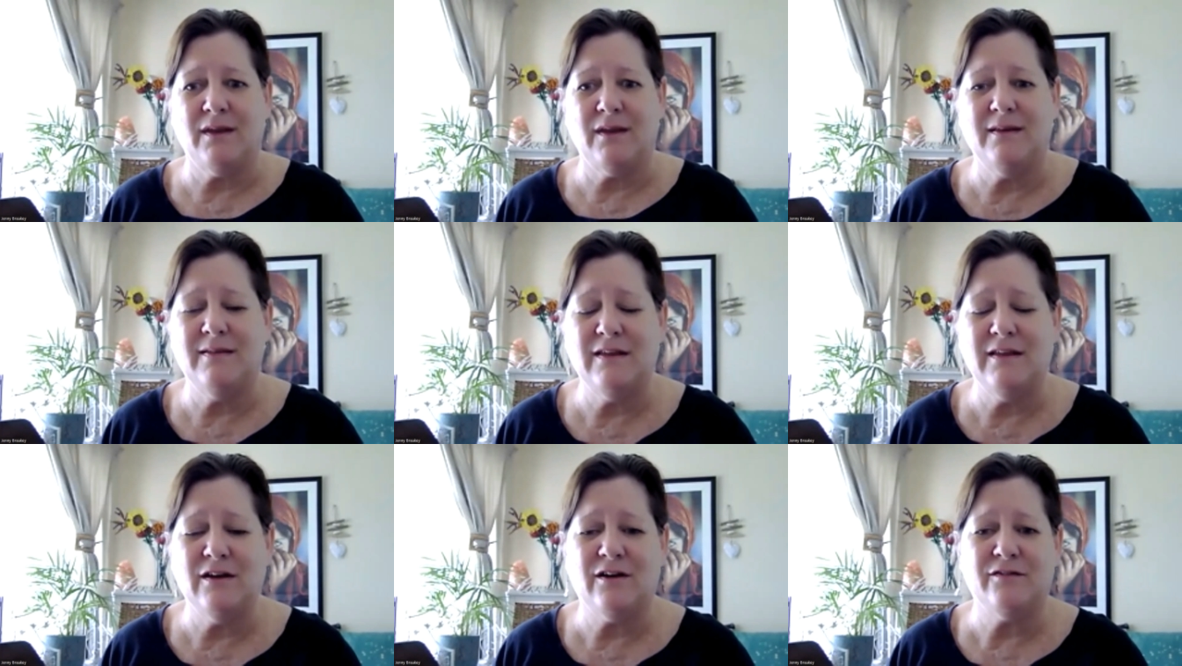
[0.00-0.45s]

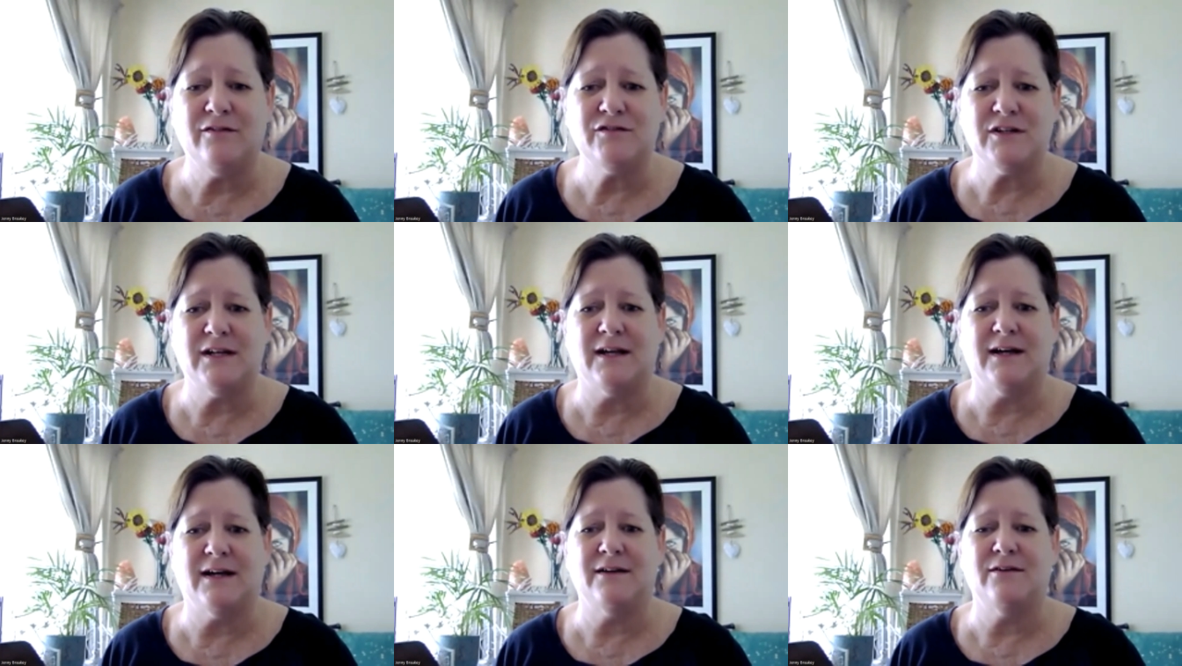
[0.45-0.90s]
in the
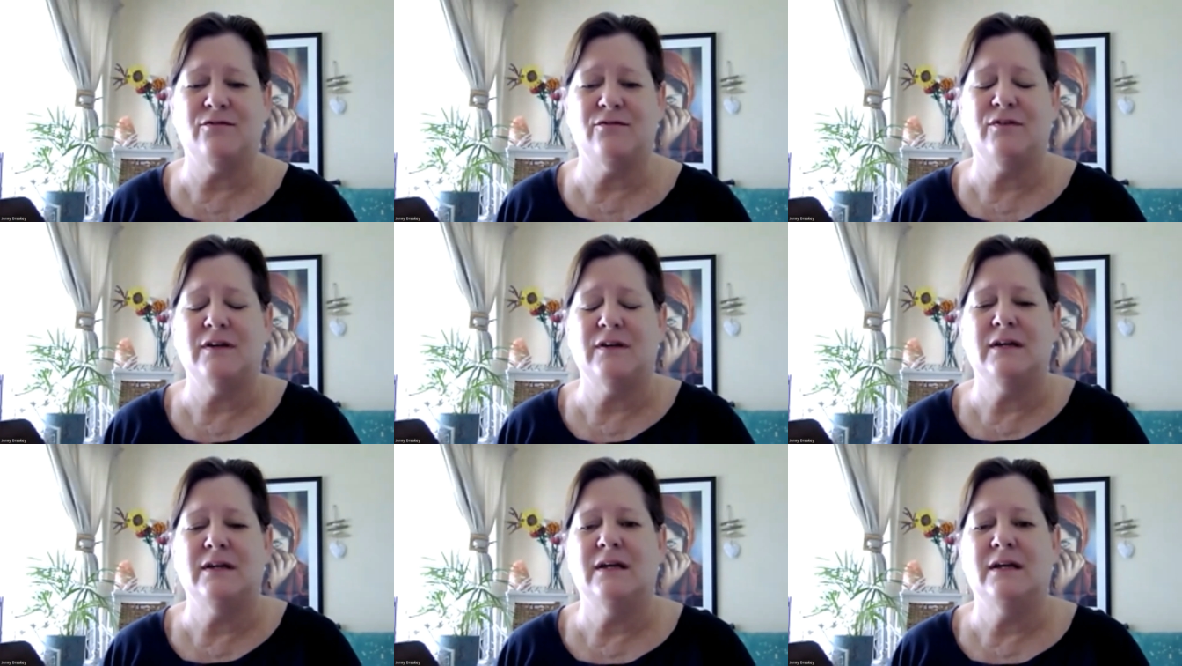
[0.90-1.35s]
afterlife
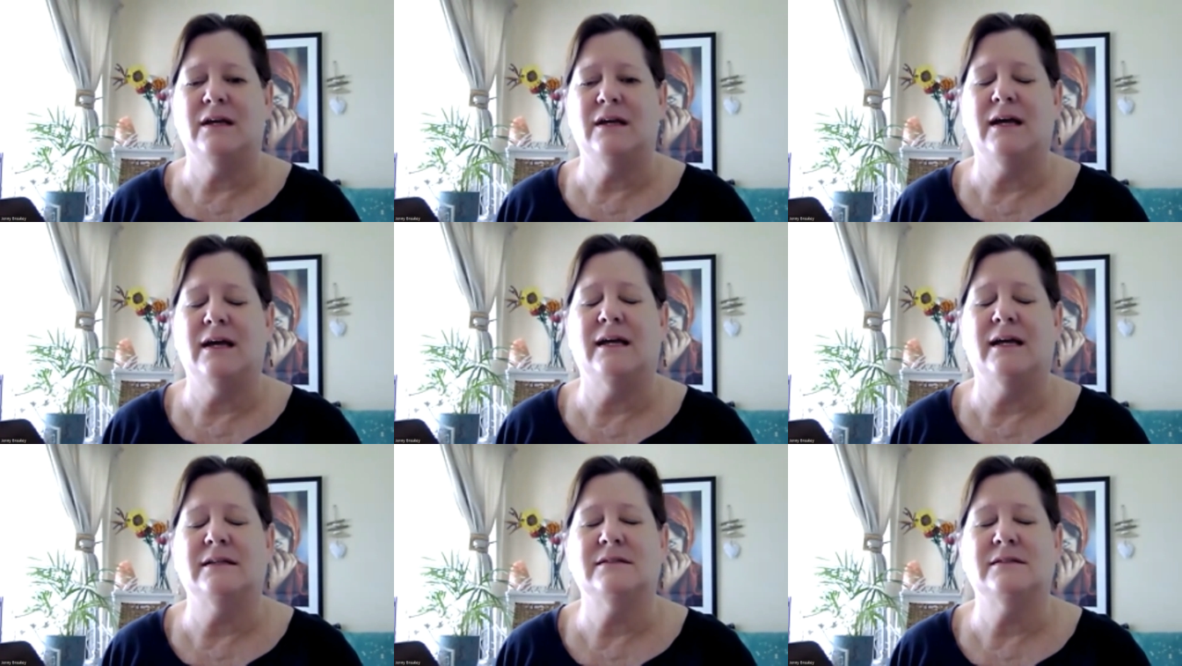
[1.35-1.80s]

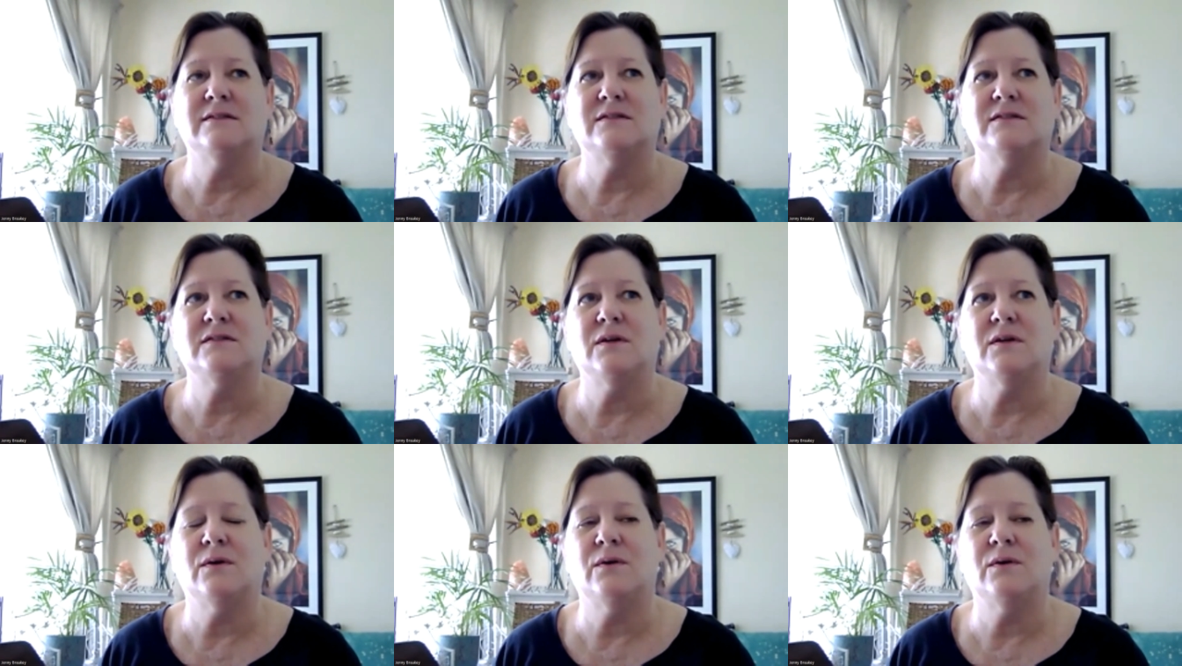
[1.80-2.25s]
and
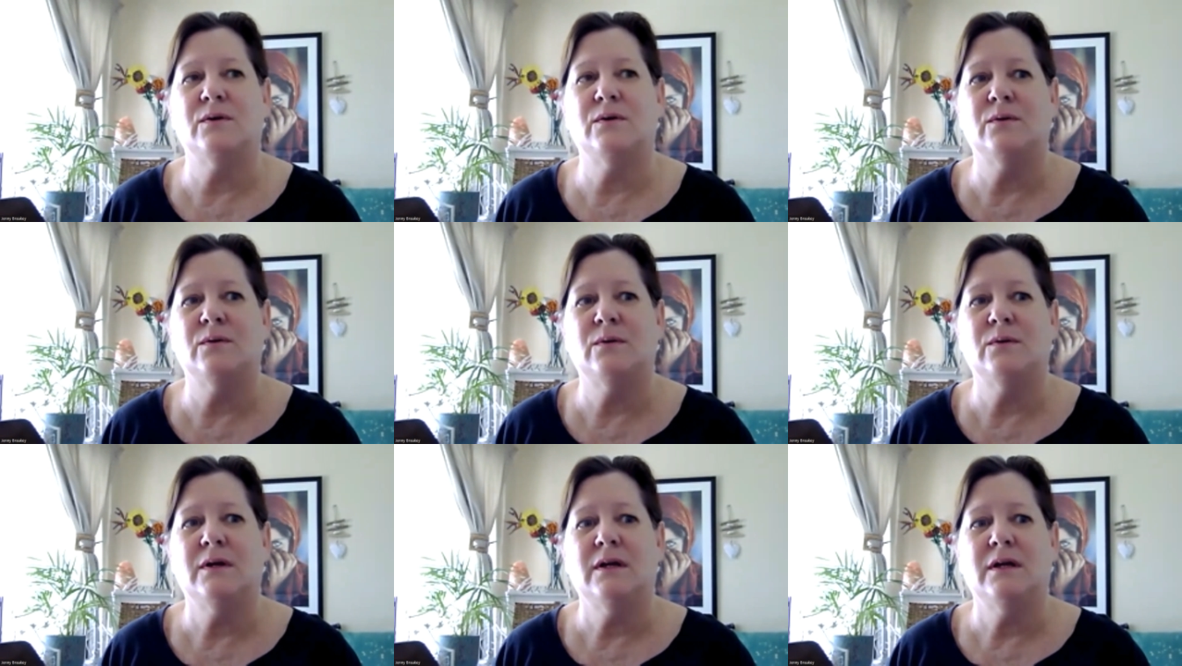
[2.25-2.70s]

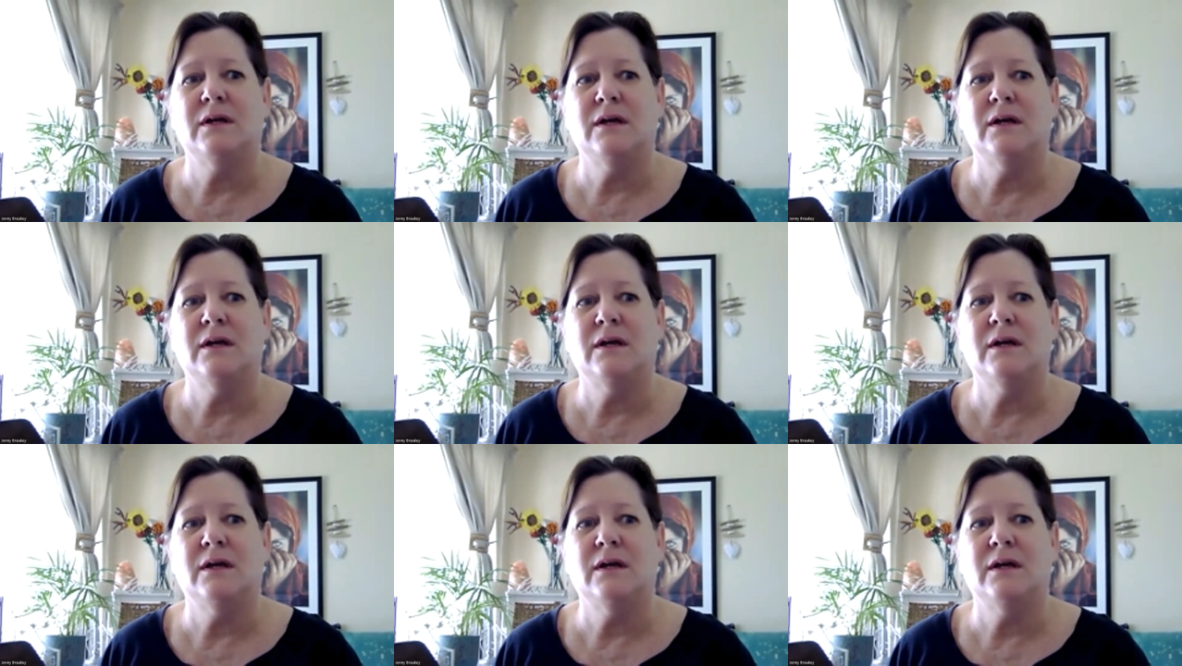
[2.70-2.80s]
so